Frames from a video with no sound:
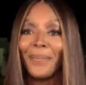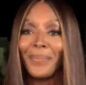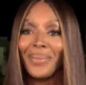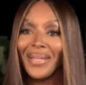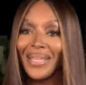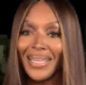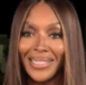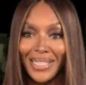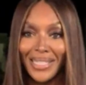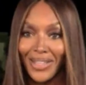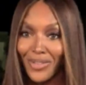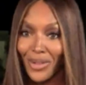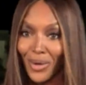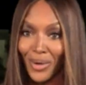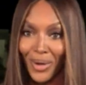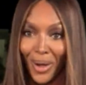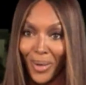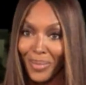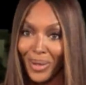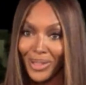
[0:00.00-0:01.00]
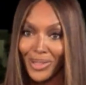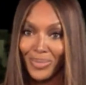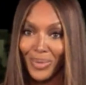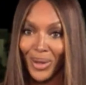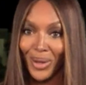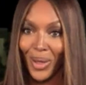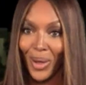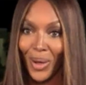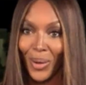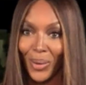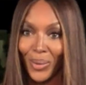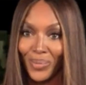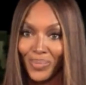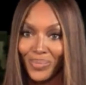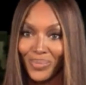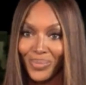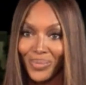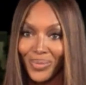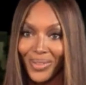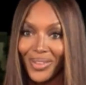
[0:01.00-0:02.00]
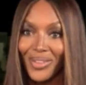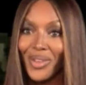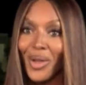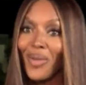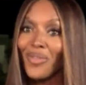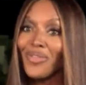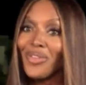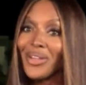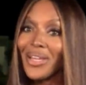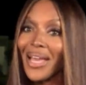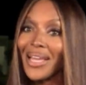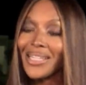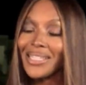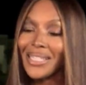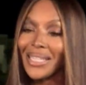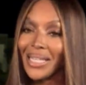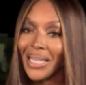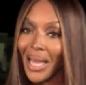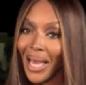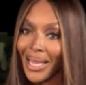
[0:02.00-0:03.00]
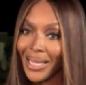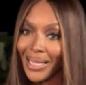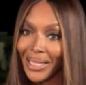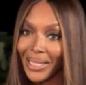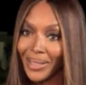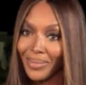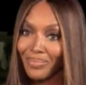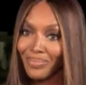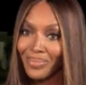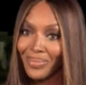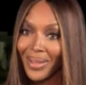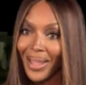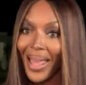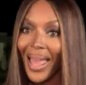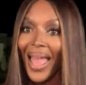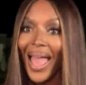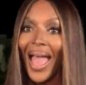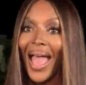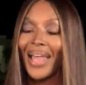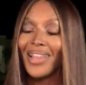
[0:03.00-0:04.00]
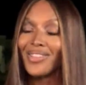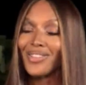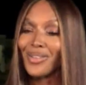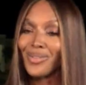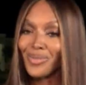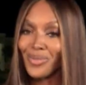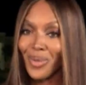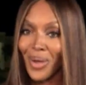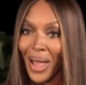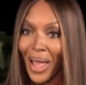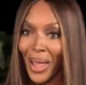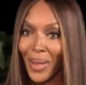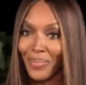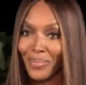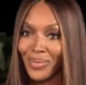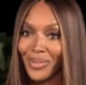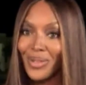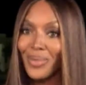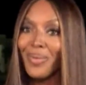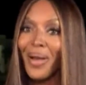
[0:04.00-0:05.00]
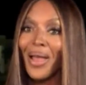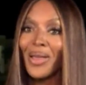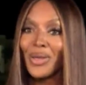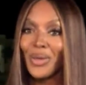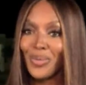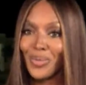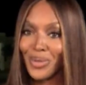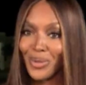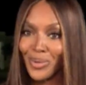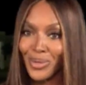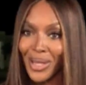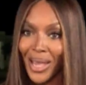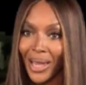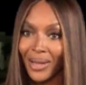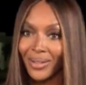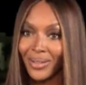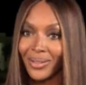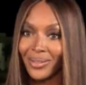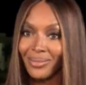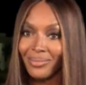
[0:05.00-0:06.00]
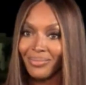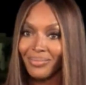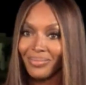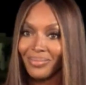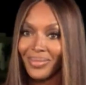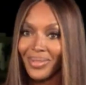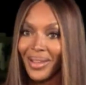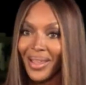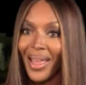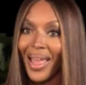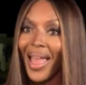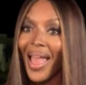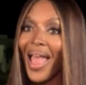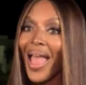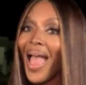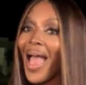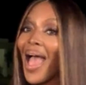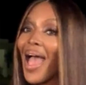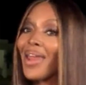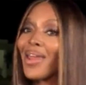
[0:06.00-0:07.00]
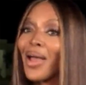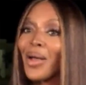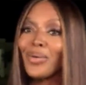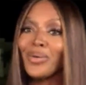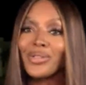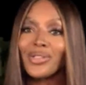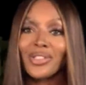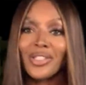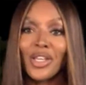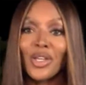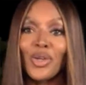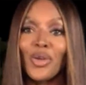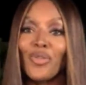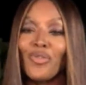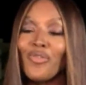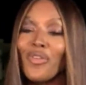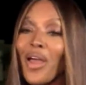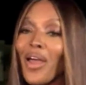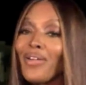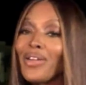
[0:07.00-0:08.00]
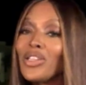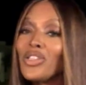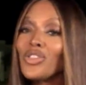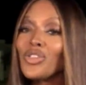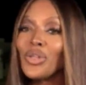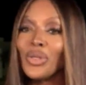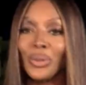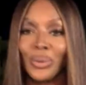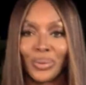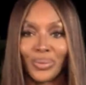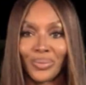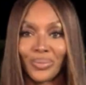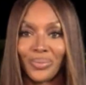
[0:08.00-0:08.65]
Please leave your comments below. Don't forget to like and subscribe to my YouTube channel. And I will see you very soon.